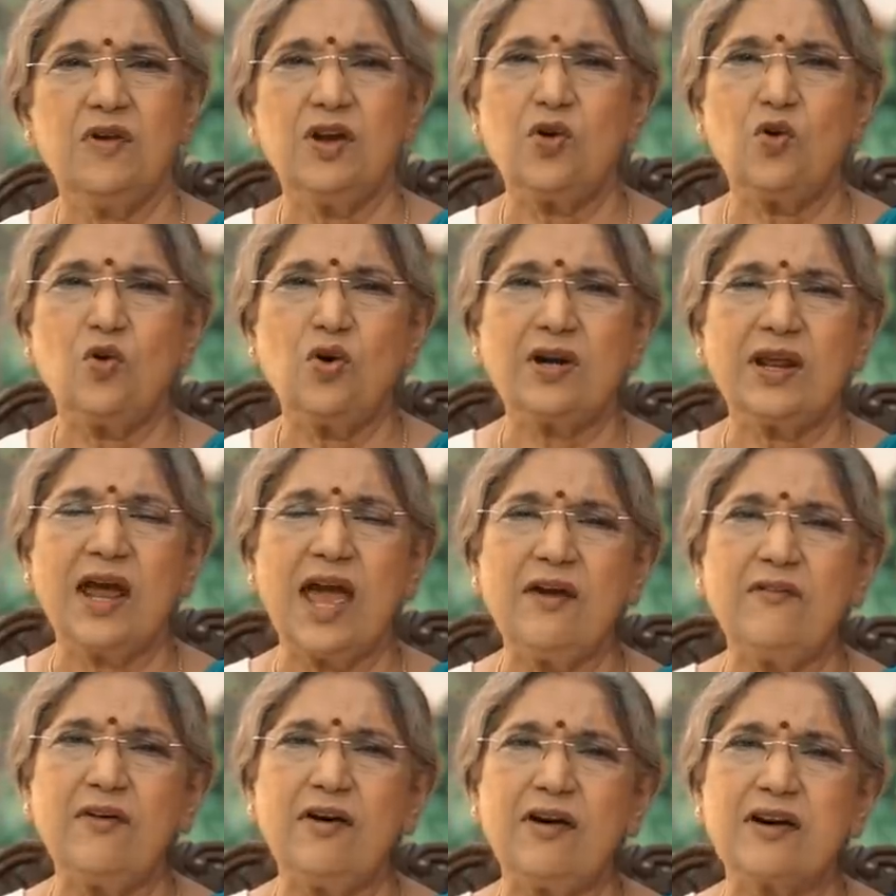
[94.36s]
We don't
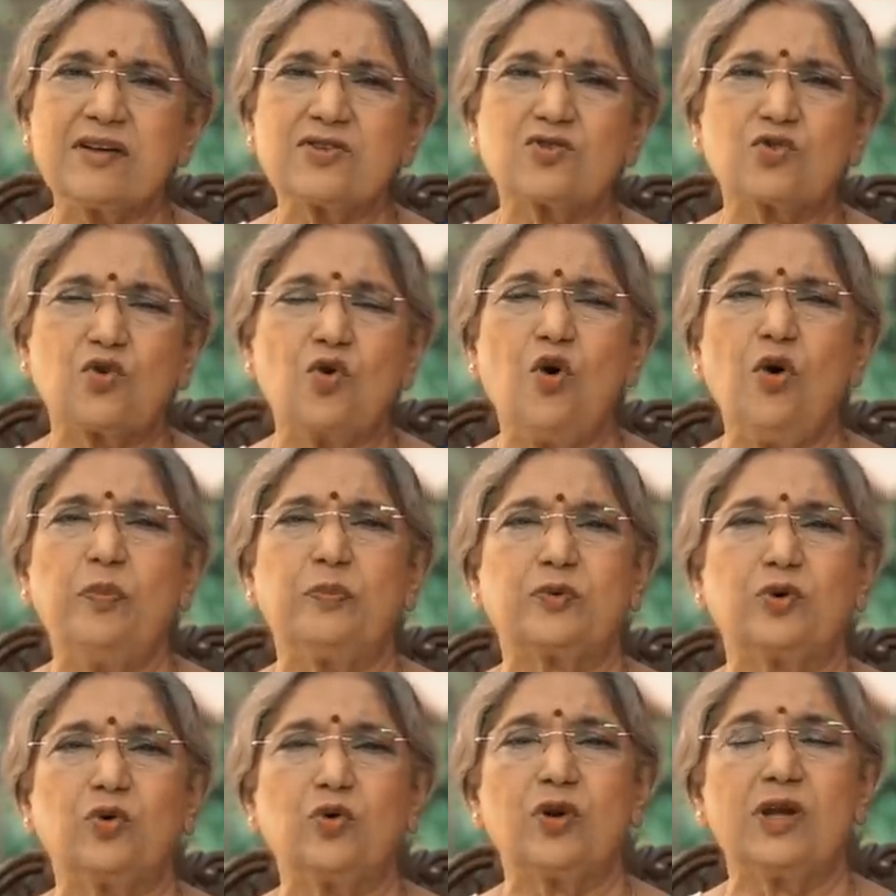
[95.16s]
have our
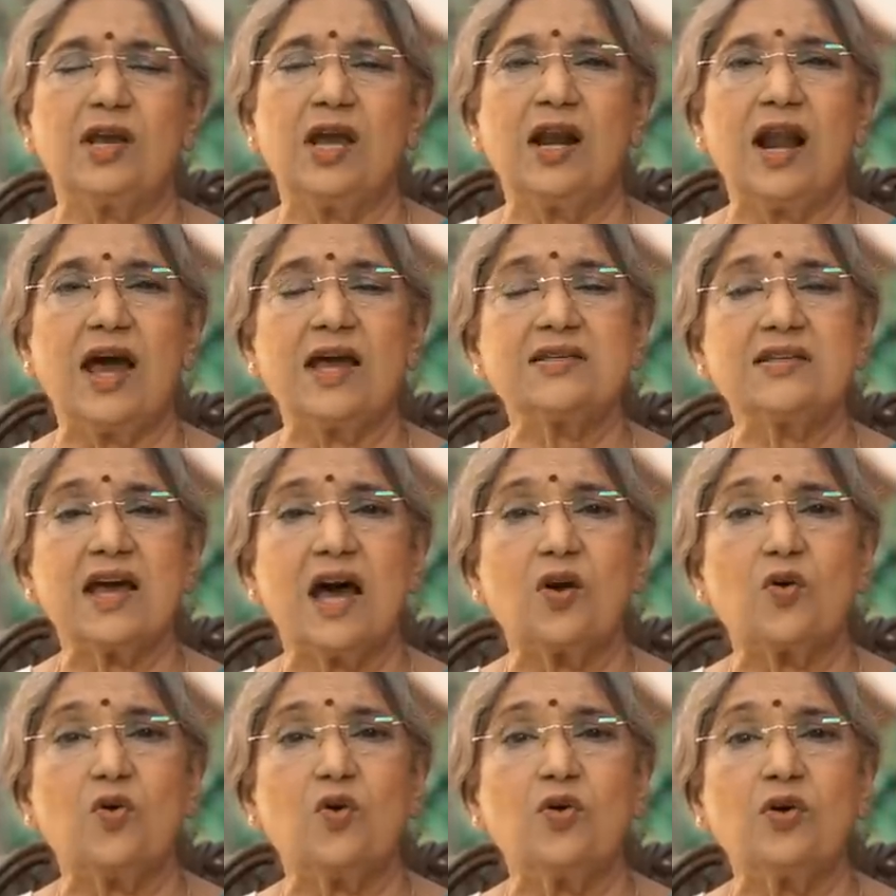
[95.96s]
scope to realize
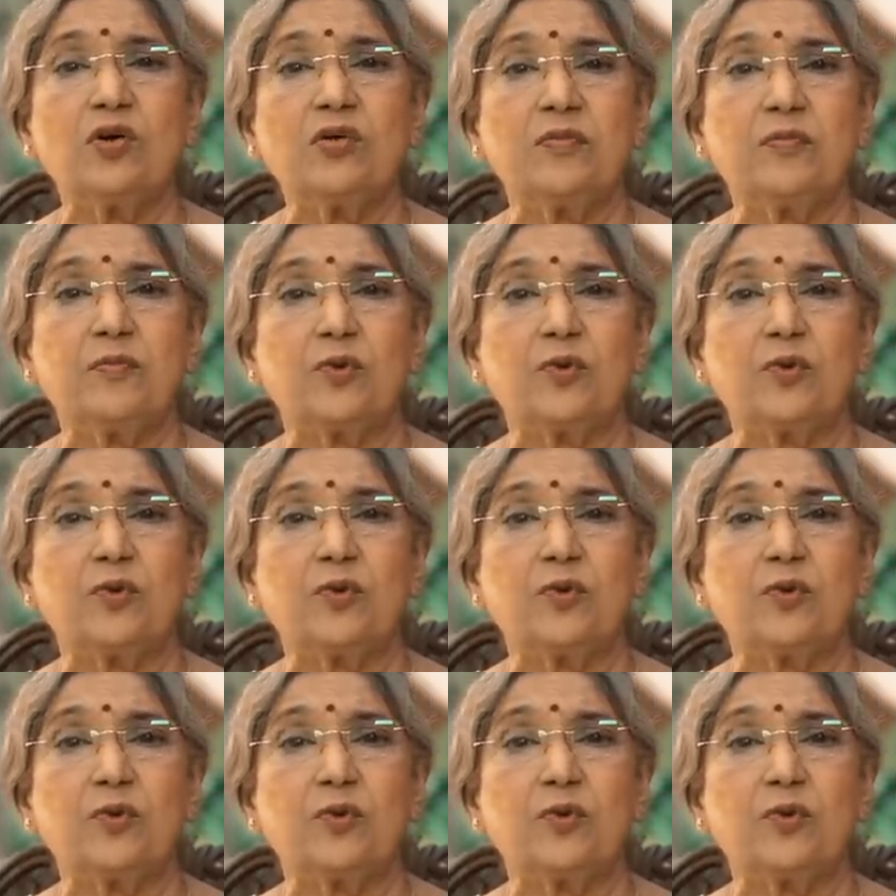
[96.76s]
our own